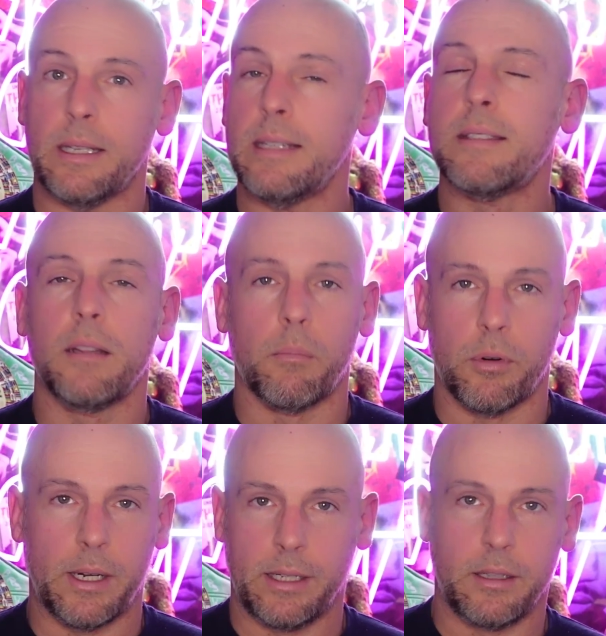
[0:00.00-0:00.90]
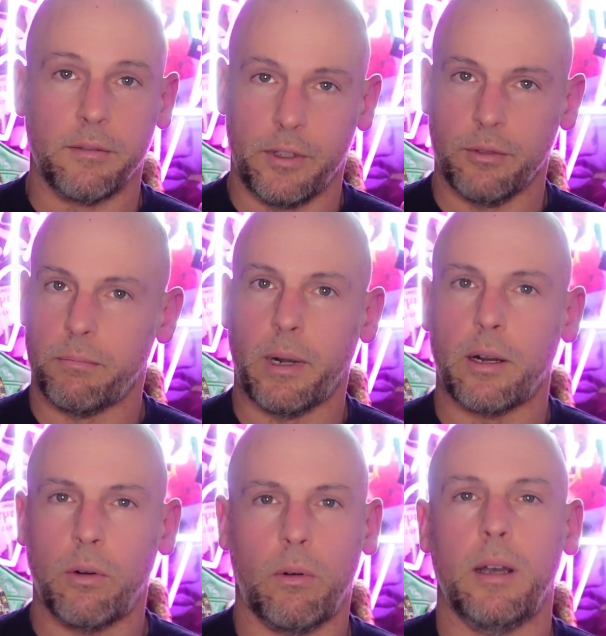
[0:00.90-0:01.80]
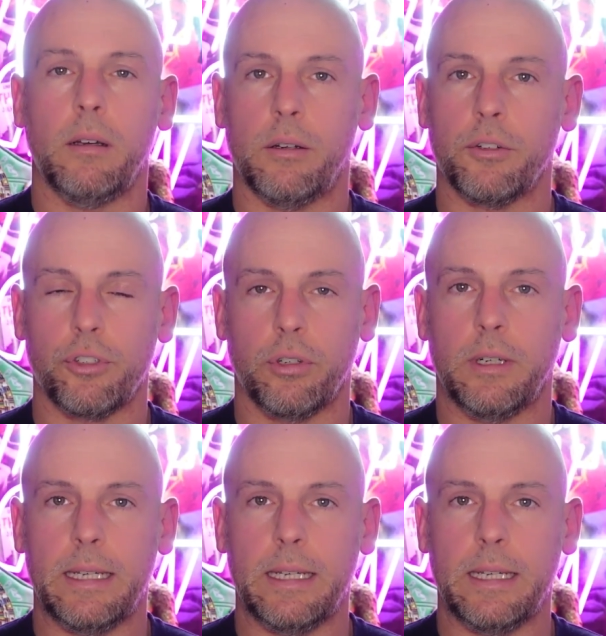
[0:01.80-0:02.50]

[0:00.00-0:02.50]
He is the number 1 in the division by quite a long shot.